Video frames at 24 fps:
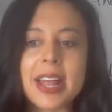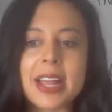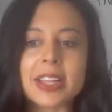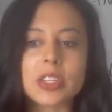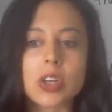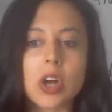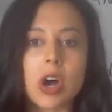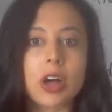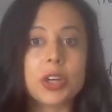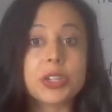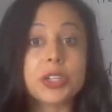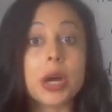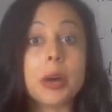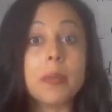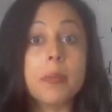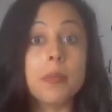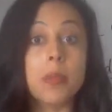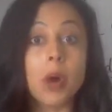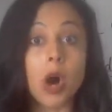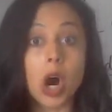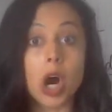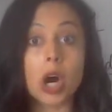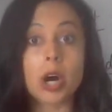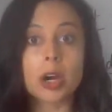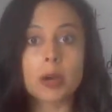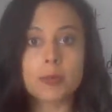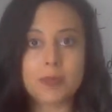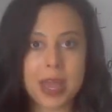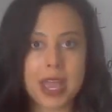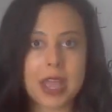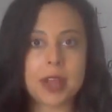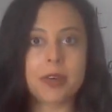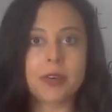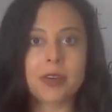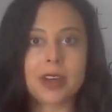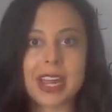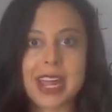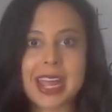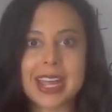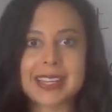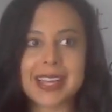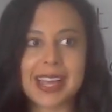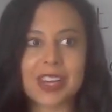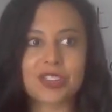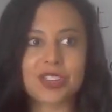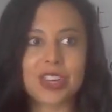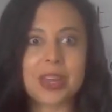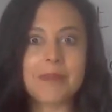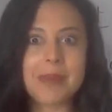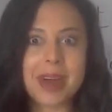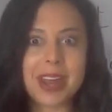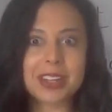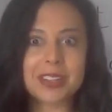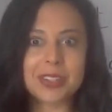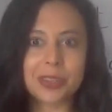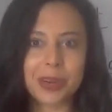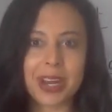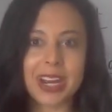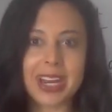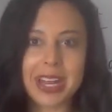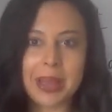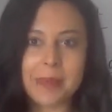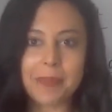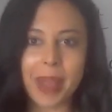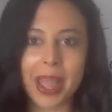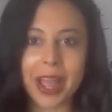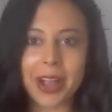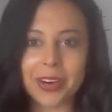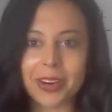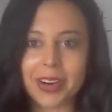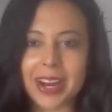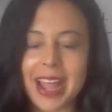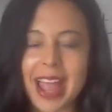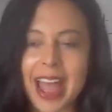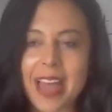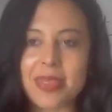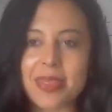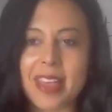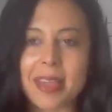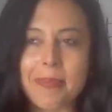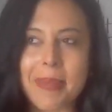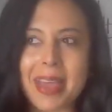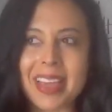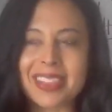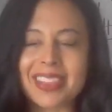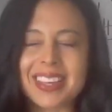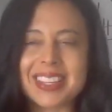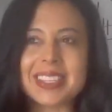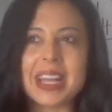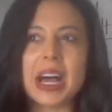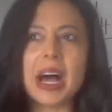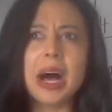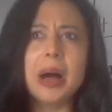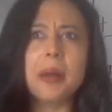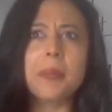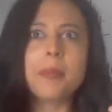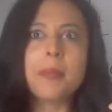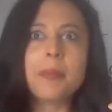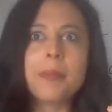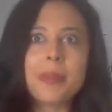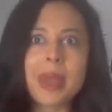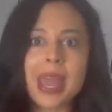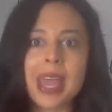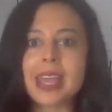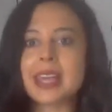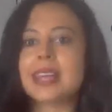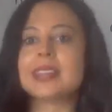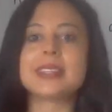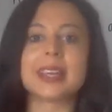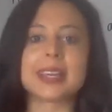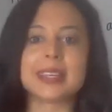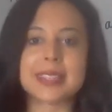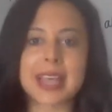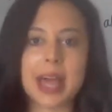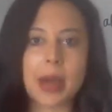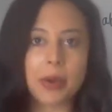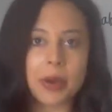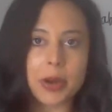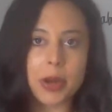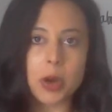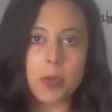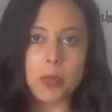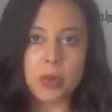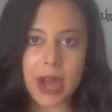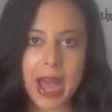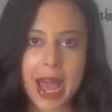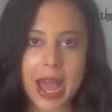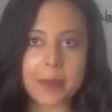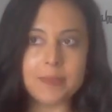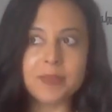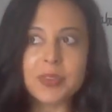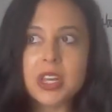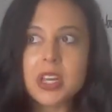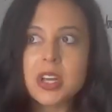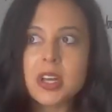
It's called Amar Bakery. It's actually a Mediterranean bakery, and they make this amazing sourdough bread.